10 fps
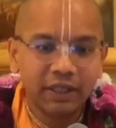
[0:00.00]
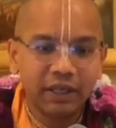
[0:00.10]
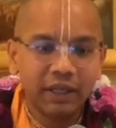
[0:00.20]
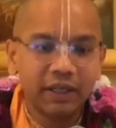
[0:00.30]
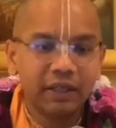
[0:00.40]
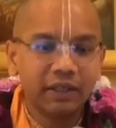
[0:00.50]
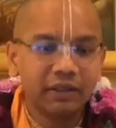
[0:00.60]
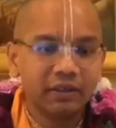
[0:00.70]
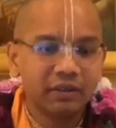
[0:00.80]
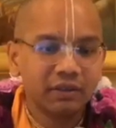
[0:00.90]

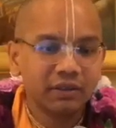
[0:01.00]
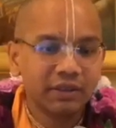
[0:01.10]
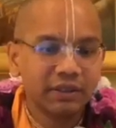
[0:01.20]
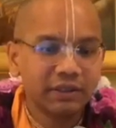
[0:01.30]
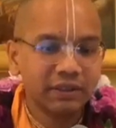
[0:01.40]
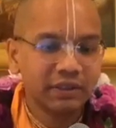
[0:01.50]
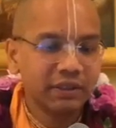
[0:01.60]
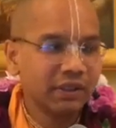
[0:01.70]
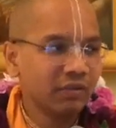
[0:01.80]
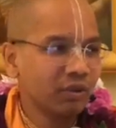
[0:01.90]
and
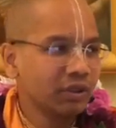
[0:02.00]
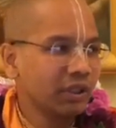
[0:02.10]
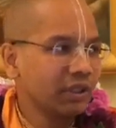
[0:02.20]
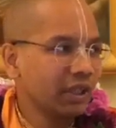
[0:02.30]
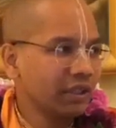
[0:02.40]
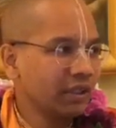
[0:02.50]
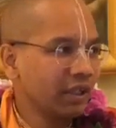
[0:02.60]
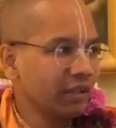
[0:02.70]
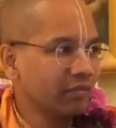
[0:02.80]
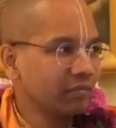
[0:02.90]
it was at that
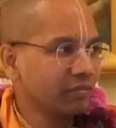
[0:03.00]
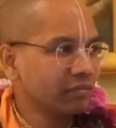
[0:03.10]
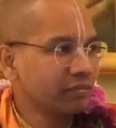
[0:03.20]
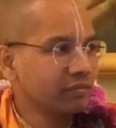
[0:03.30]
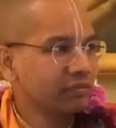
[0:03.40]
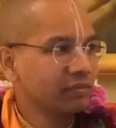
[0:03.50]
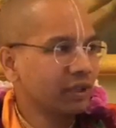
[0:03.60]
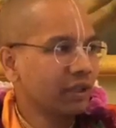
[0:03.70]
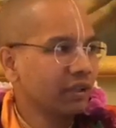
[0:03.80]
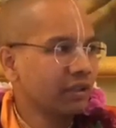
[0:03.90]
time
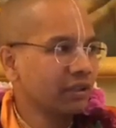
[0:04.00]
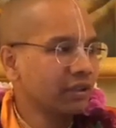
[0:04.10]
that